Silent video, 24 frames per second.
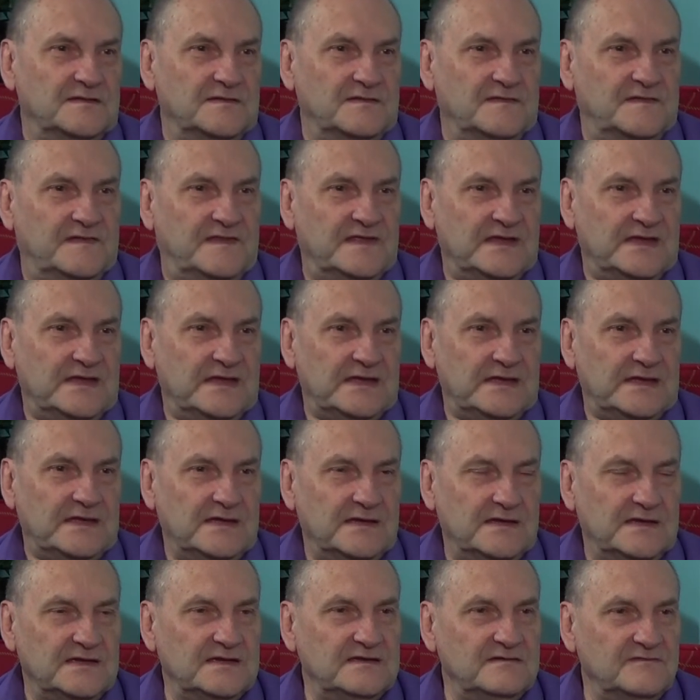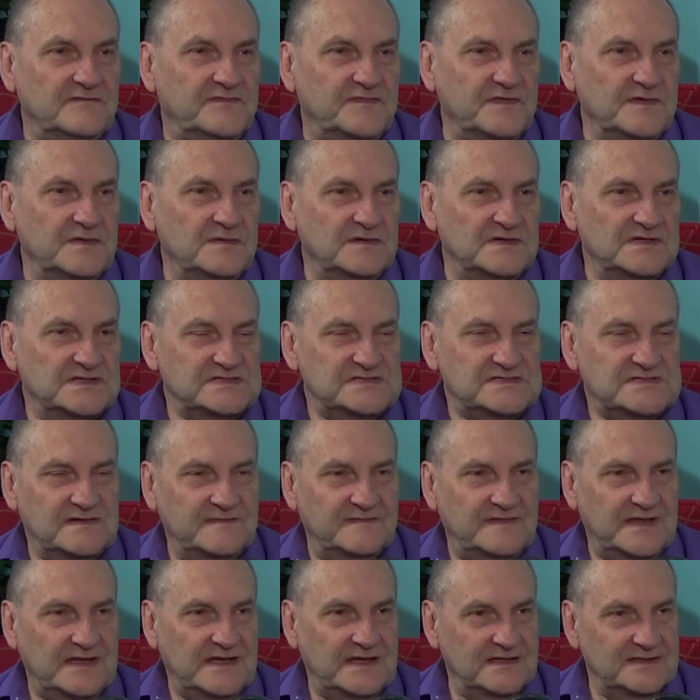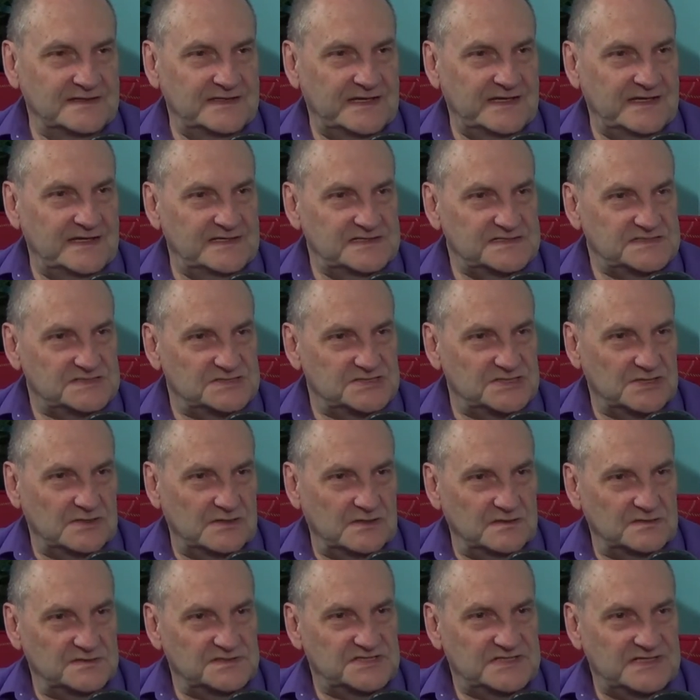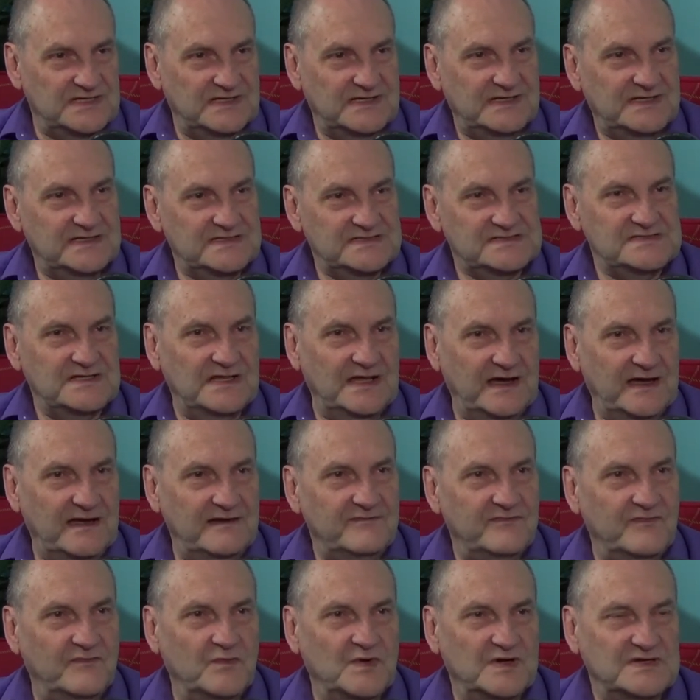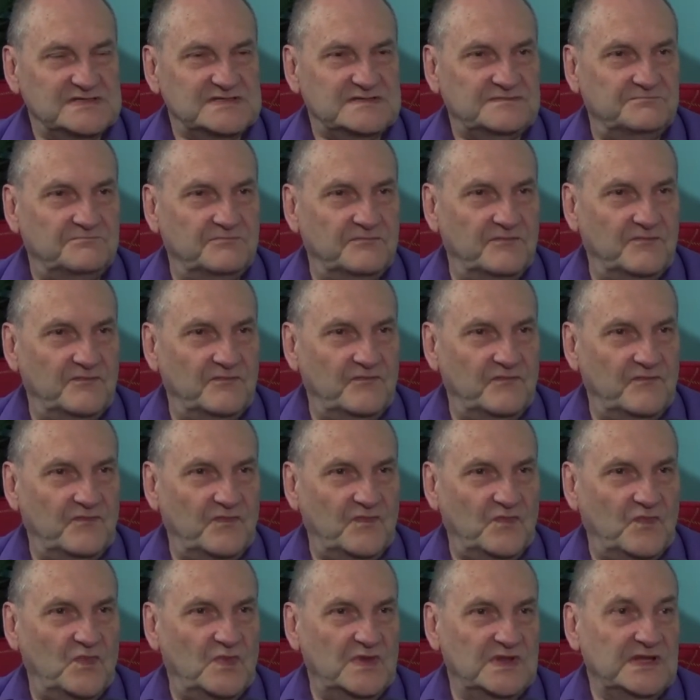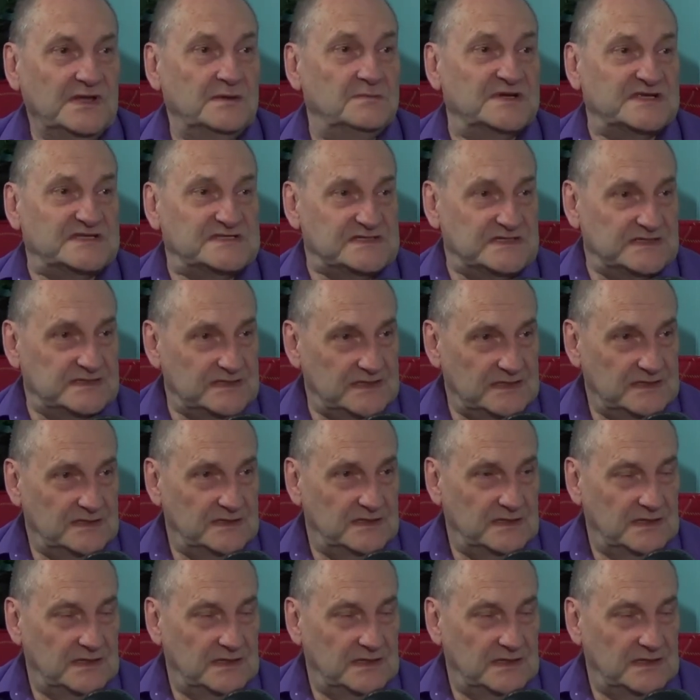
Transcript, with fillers: the influence of the LDS church in his life was limited.